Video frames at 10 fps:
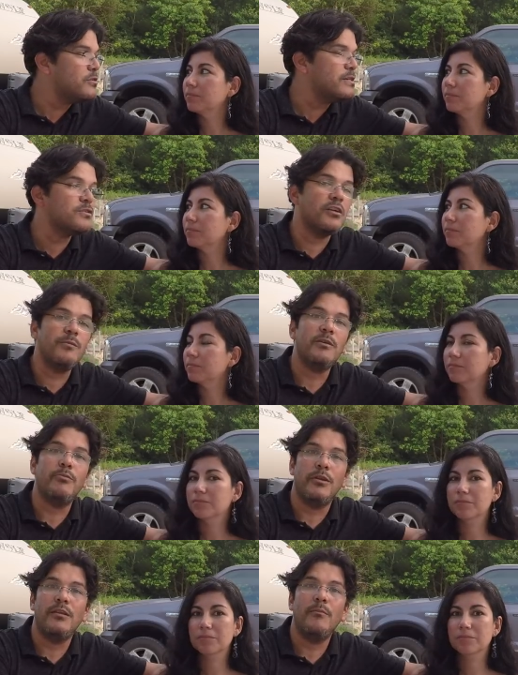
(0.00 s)
Speaker 1: is going to be to
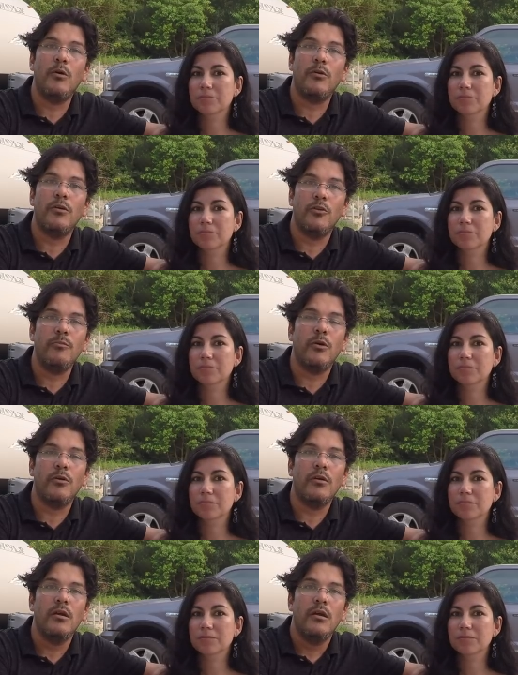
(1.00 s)
put in a motor, a new
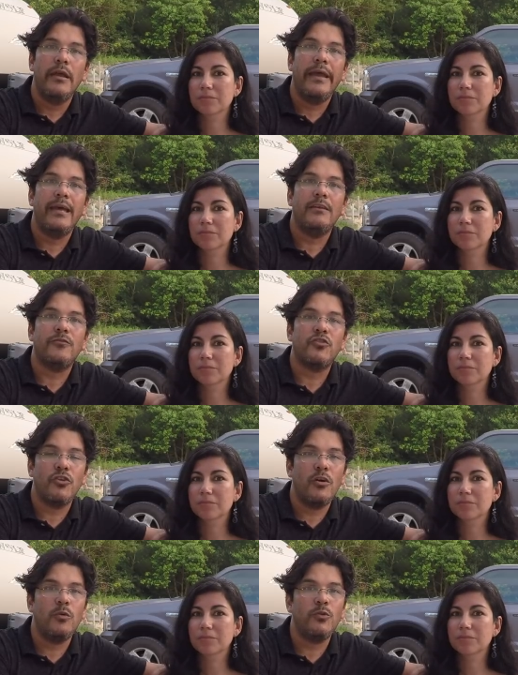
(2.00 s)
motor, and if
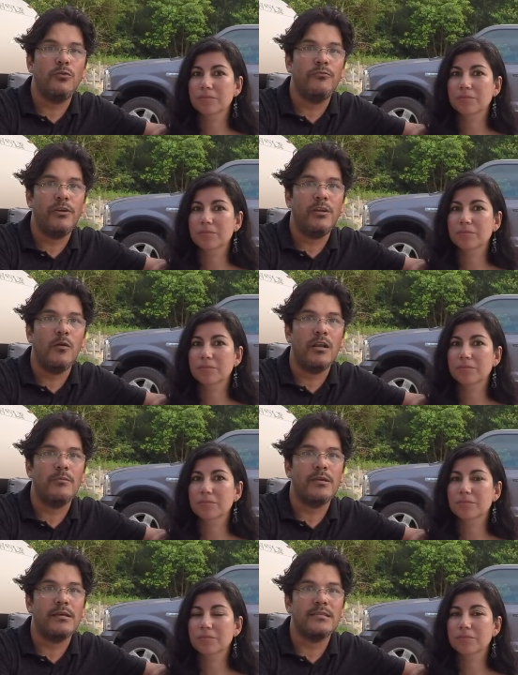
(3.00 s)
so, we'll do a video on it,
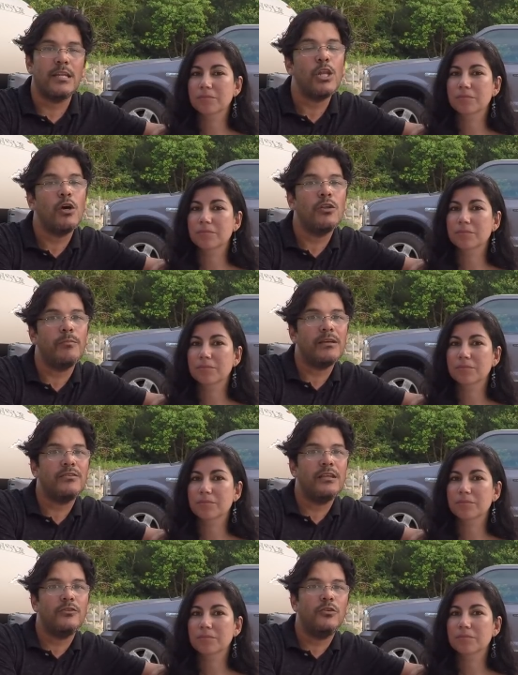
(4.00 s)
because I know the best
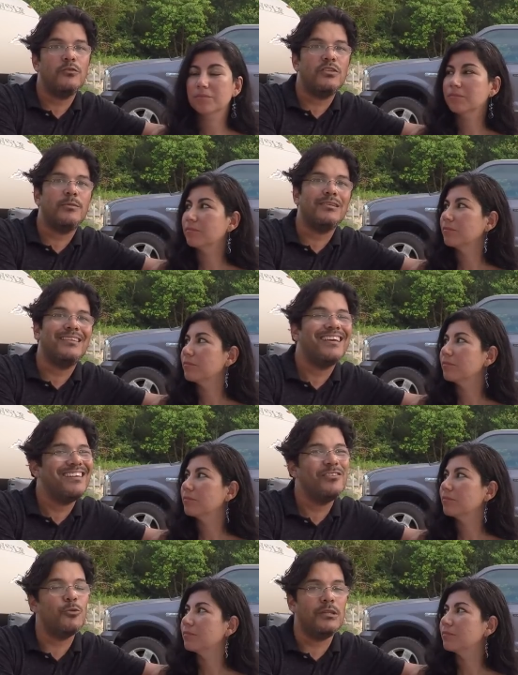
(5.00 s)
thing to do is typically take it
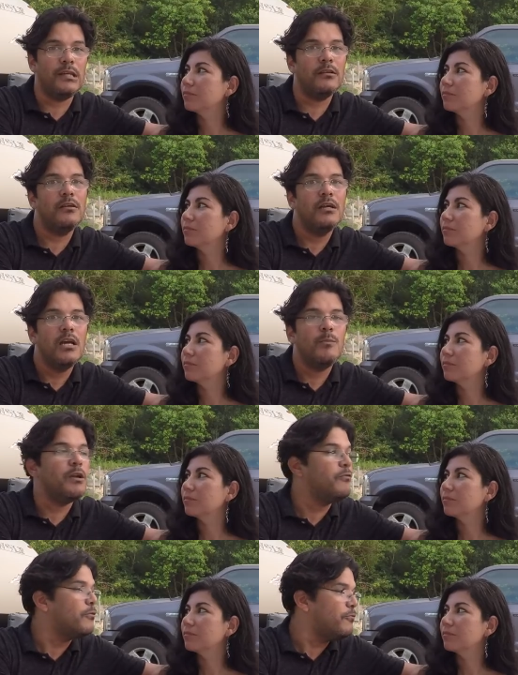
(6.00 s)
into a dealer, but
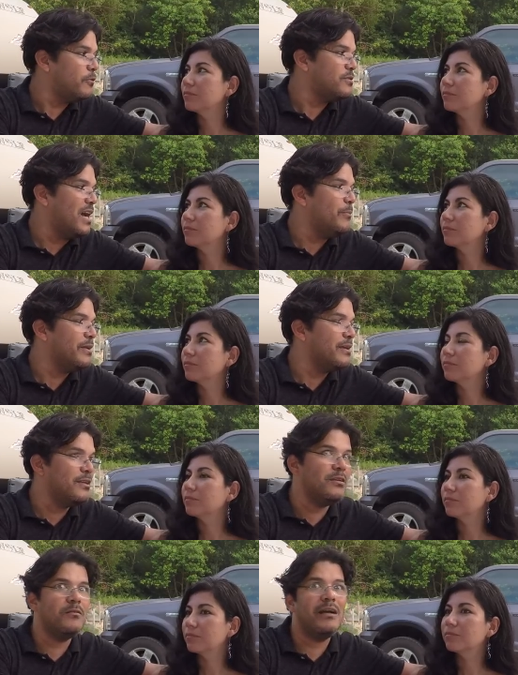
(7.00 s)
if you're full-timing it,
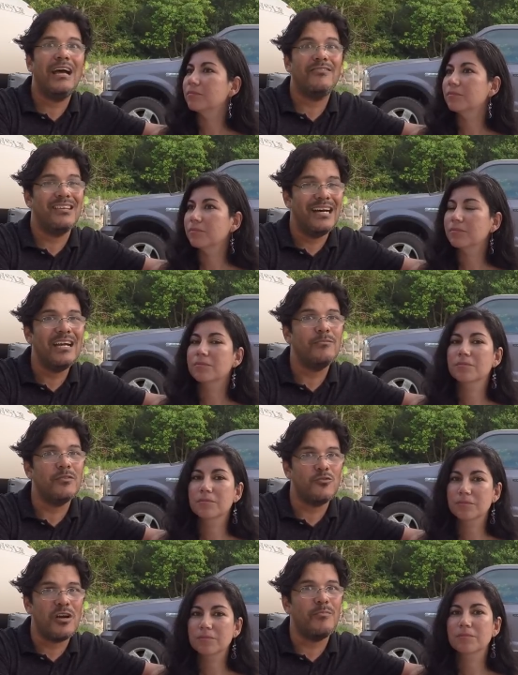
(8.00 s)
you don't have time to
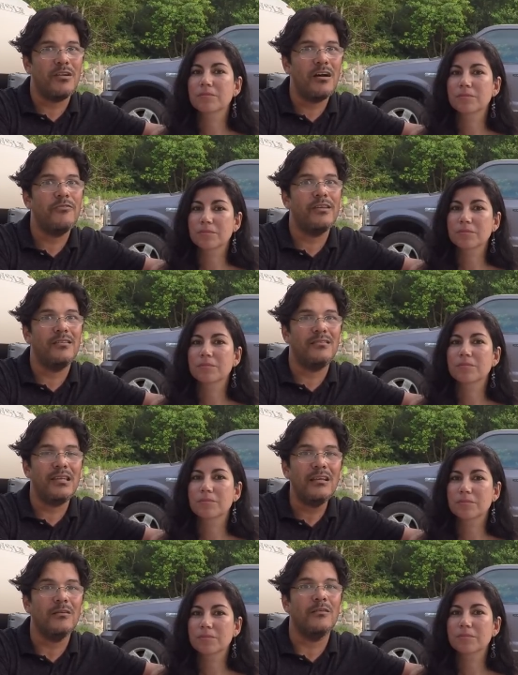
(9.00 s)
drop it off at a
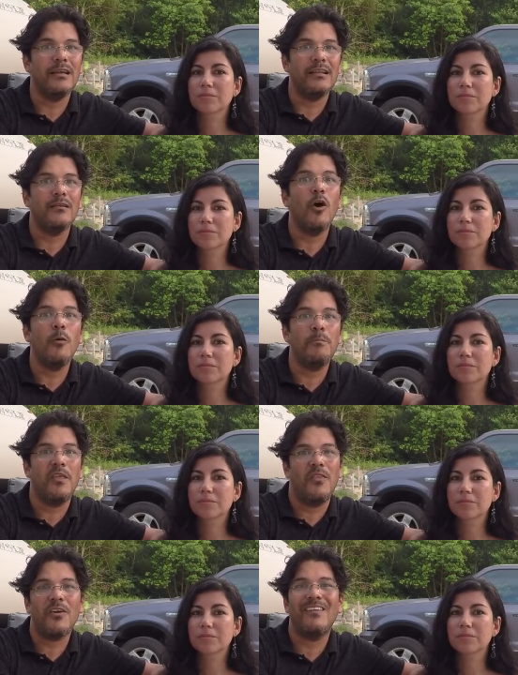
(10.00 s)
dealer and hope
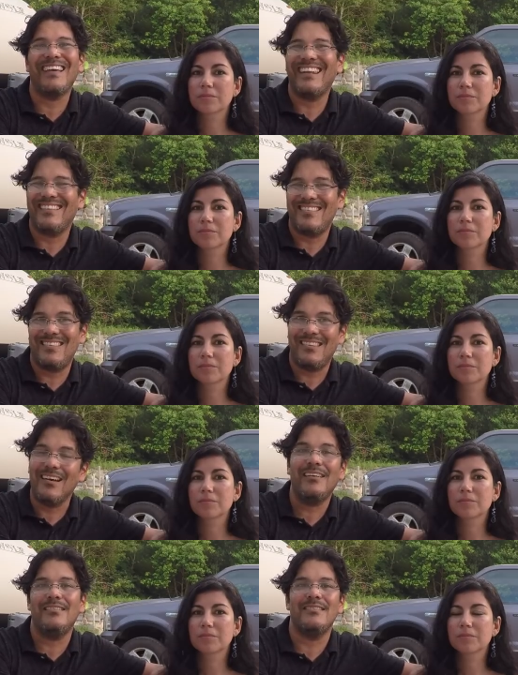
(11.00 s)
that they're going to get it
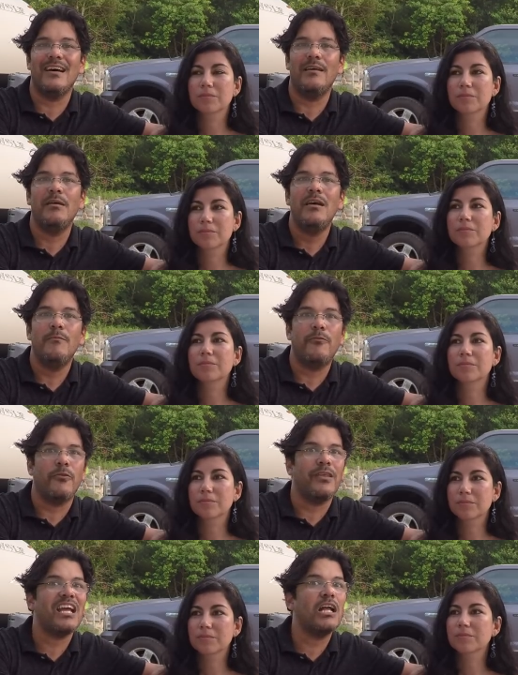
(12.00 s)
done in time before
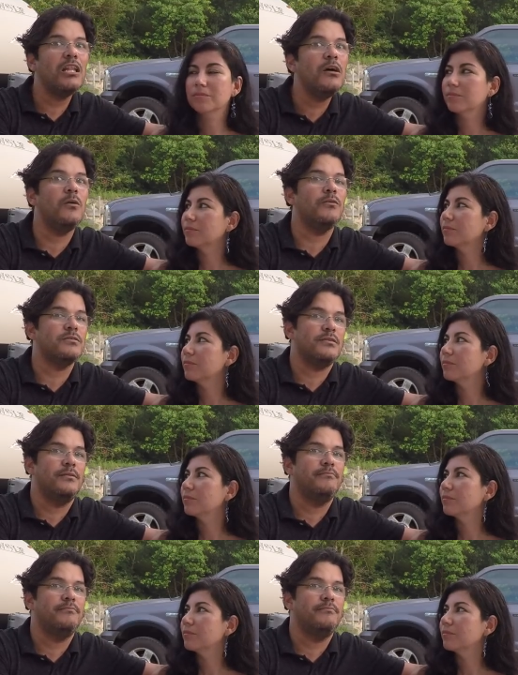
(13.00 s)
they close.